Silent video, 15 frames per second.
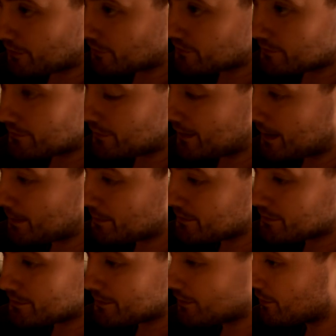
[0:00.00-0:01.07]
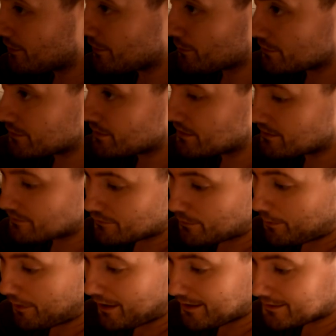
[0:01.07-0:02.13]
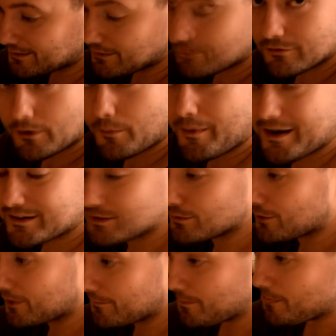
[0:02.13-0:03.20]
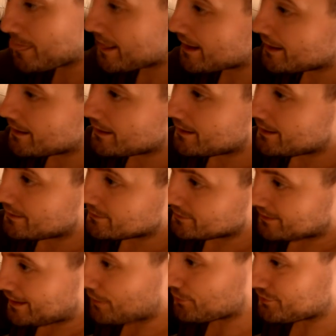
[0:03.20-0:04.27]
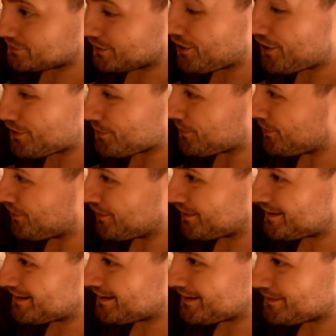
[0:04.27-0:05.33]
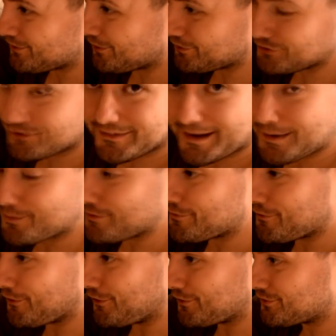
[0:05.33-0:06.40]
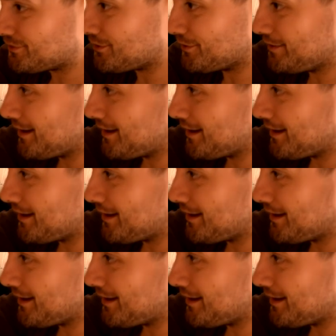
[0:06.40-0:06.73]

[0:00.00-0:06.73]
or something happened to it or you wanted to replace it for a better one. So that was a lot of work, not done that before, so